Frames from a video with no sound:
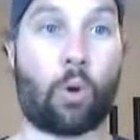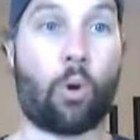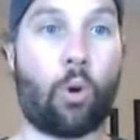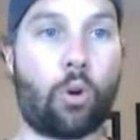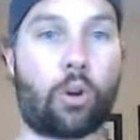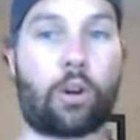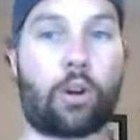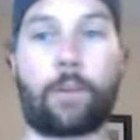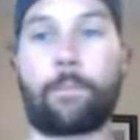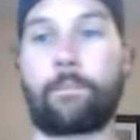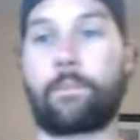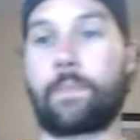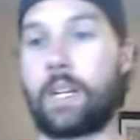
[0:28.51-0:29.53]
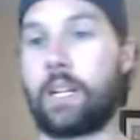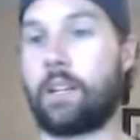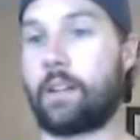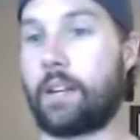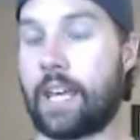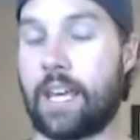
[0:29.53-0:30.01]
Or
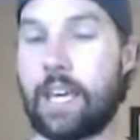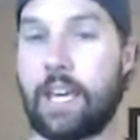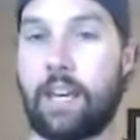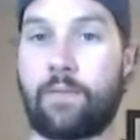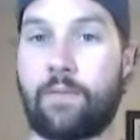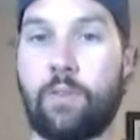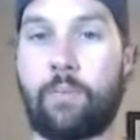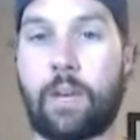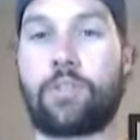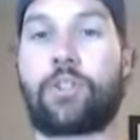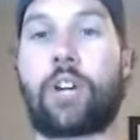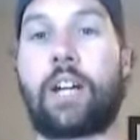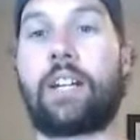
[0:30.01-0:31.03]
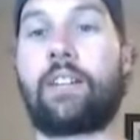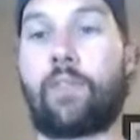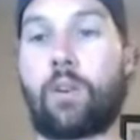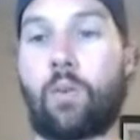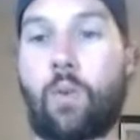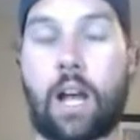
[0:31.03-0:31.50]
if you've been trading
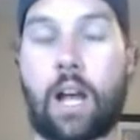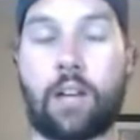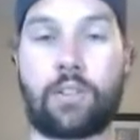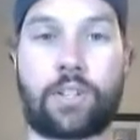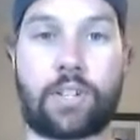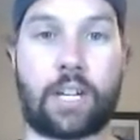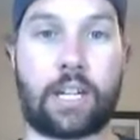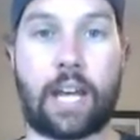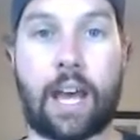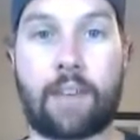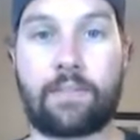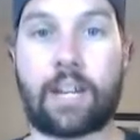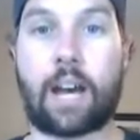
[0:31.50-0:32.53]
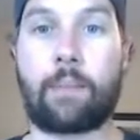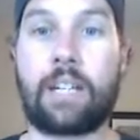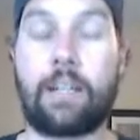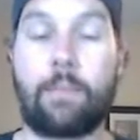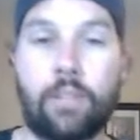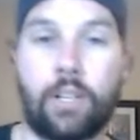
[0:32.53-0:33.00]
for a while just and have not been
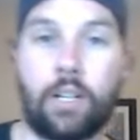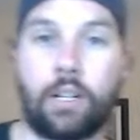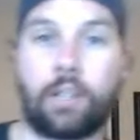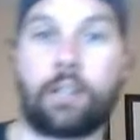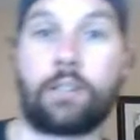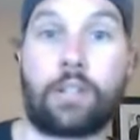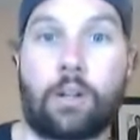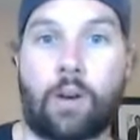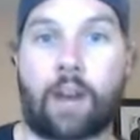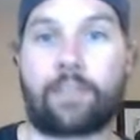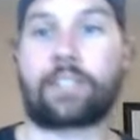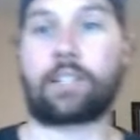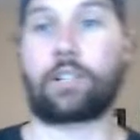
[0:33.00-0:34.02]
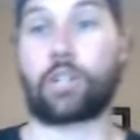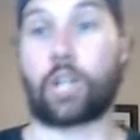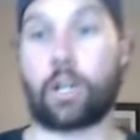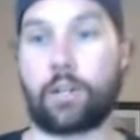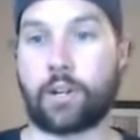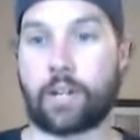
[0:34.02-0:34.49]
able to, obviously
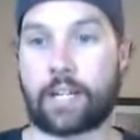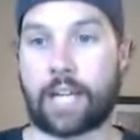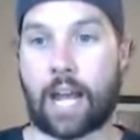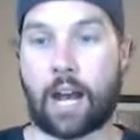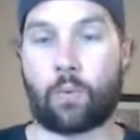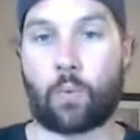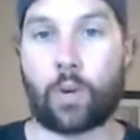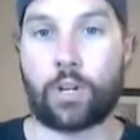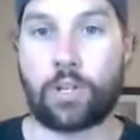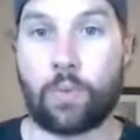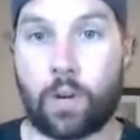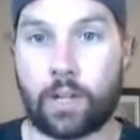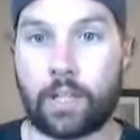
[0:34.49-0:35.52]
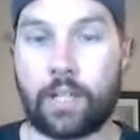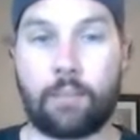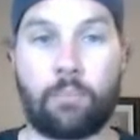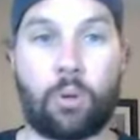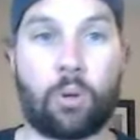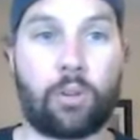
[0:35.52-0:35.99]
grow your account where you wanted
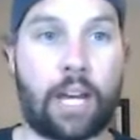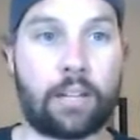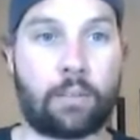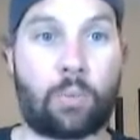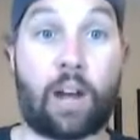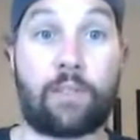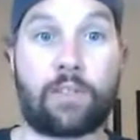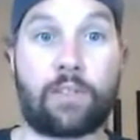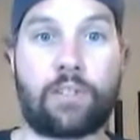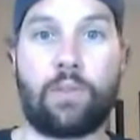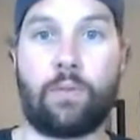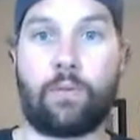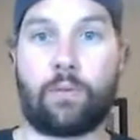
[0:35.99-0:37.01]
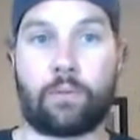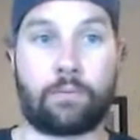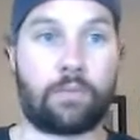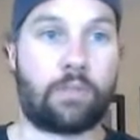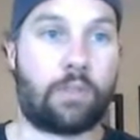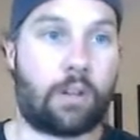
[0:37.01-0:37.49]
and pull down the profits you
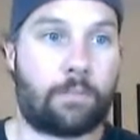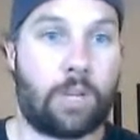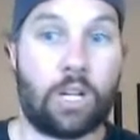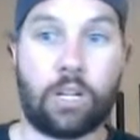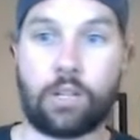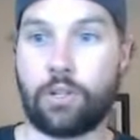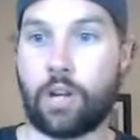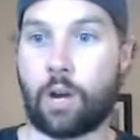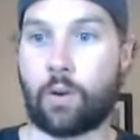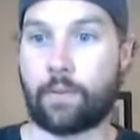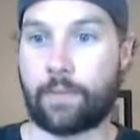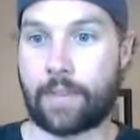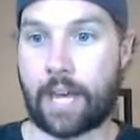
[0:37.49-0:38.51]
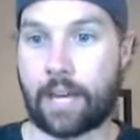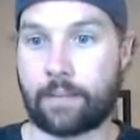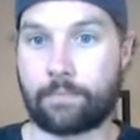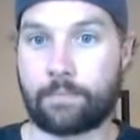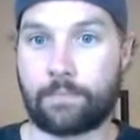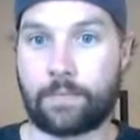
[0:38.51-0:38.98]
know that
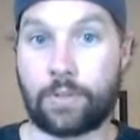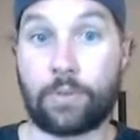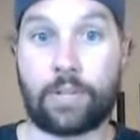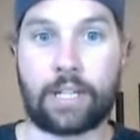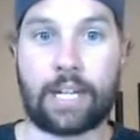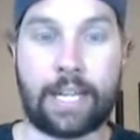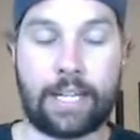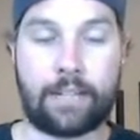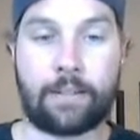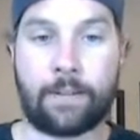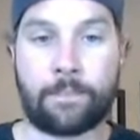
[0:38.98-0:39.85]
you can hit,